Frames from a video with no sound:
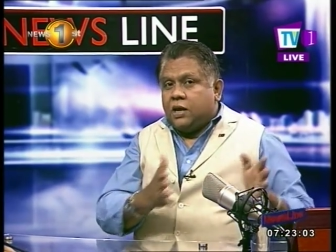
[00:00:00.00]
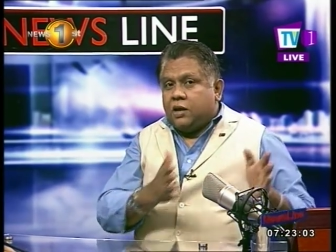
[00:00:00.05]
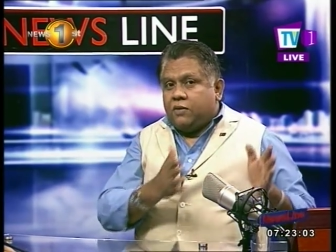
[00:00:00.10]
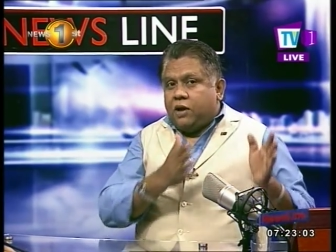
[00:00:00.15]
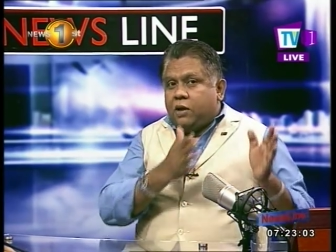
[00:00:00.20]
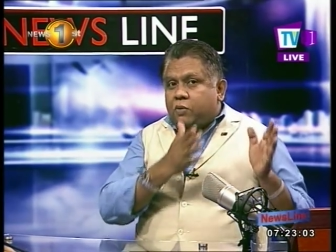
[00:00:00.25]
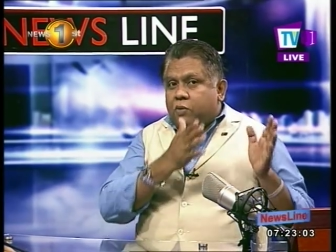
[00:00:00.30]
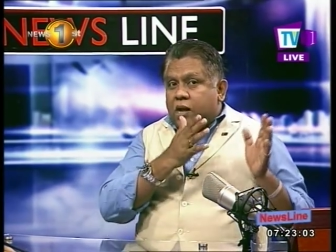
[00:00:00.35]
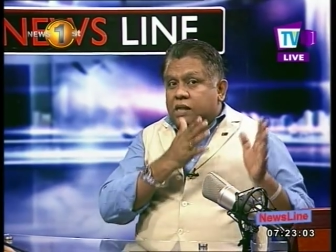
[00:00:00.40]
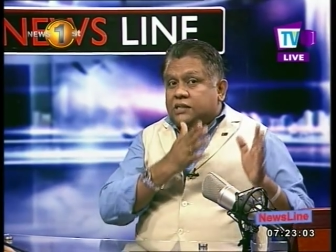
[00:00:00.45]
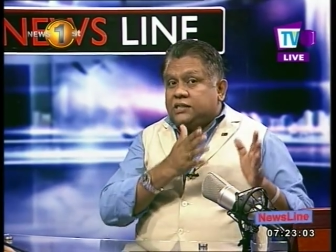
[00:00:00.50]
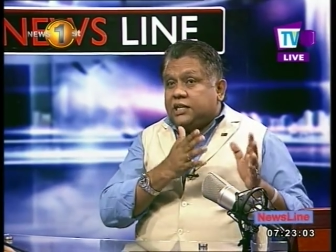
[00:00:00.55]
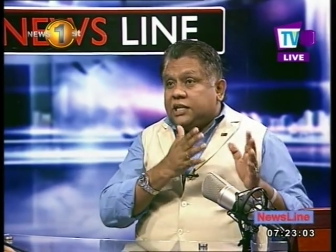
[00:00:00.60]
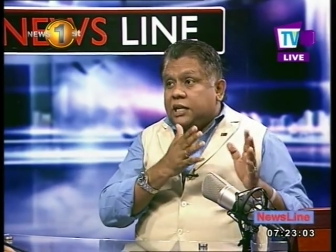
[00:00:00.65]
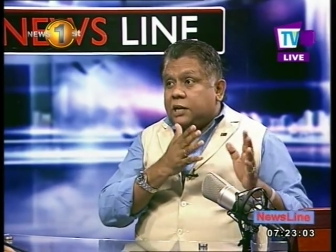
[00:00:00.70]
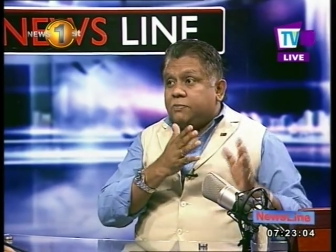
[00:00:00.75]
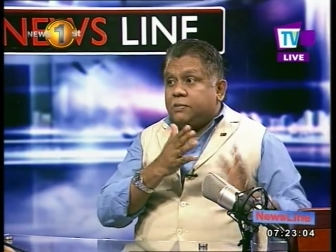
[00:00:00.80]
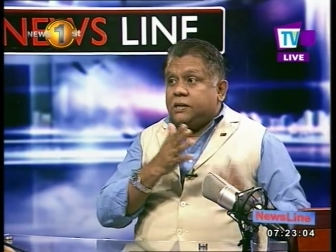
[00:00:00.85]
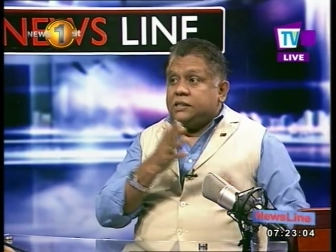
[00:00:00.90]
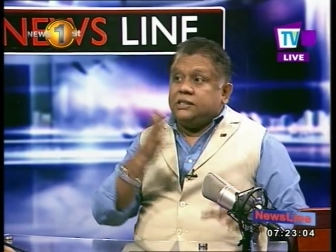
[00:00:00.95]
where one
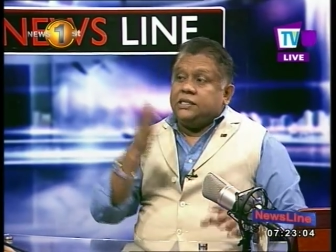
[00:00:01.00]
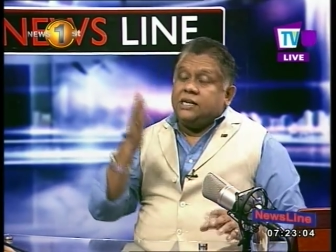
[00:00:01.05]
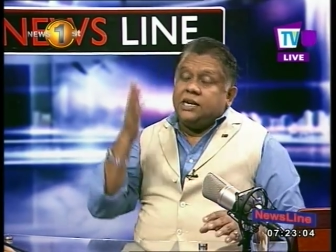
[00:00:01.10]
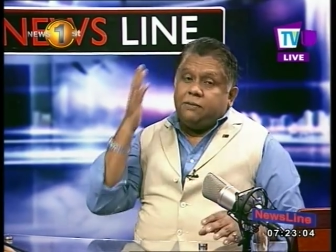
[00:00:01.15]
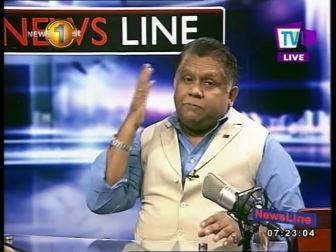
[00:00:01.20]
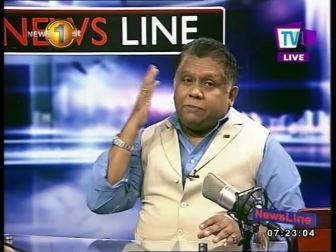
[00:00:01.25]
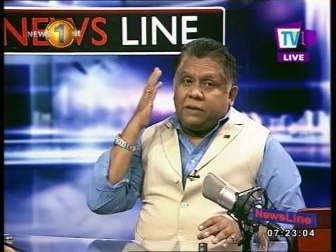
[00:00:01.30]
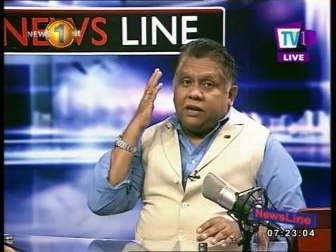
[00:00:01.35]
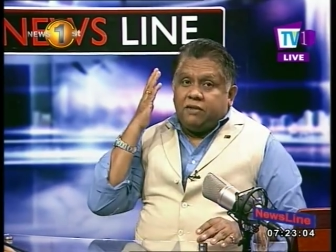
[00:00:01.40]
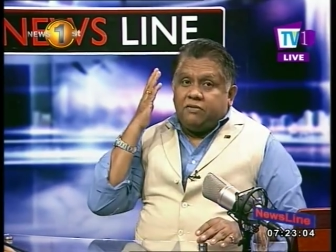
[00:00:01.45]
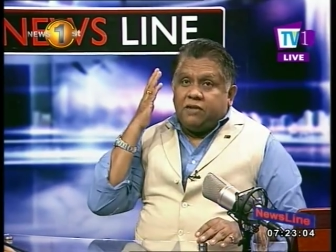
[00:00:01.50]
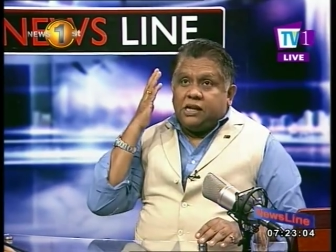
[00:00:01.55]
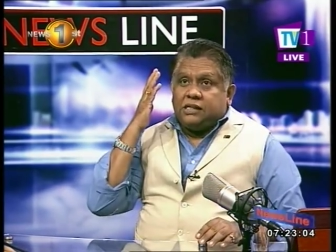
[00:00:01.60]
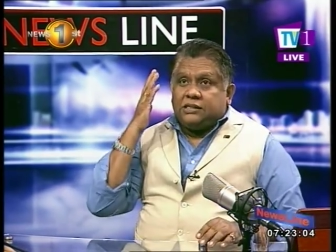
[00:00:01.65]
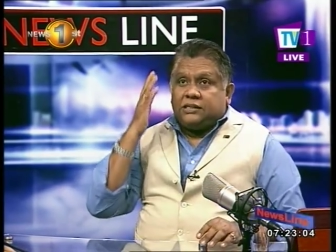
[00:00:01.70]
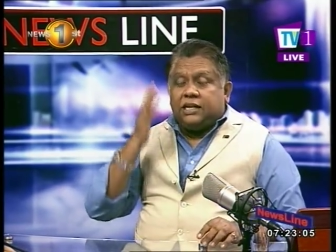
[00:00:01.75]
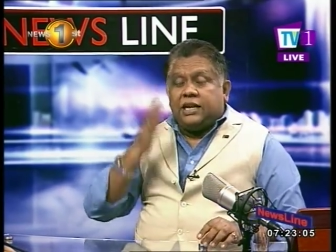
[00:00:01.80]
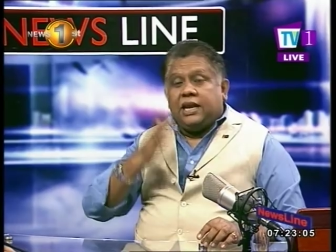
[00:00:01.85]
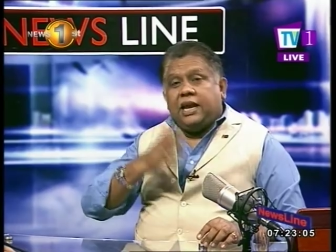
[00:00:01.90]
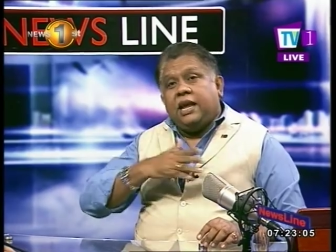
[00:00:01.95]
sitting president
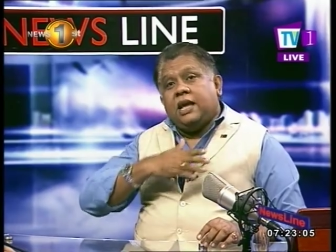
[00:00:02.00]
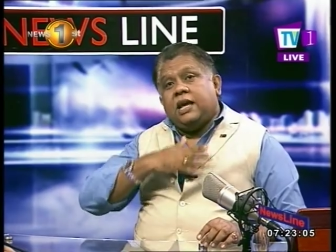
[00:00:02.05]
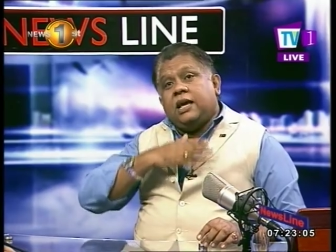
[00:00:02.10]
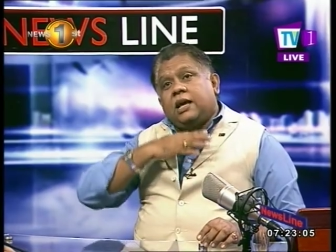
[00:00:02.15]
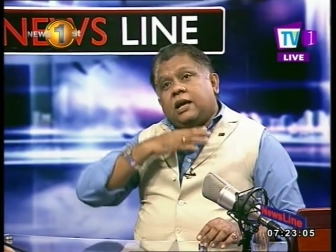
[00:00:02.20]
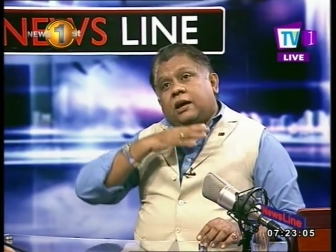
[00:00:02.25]
previously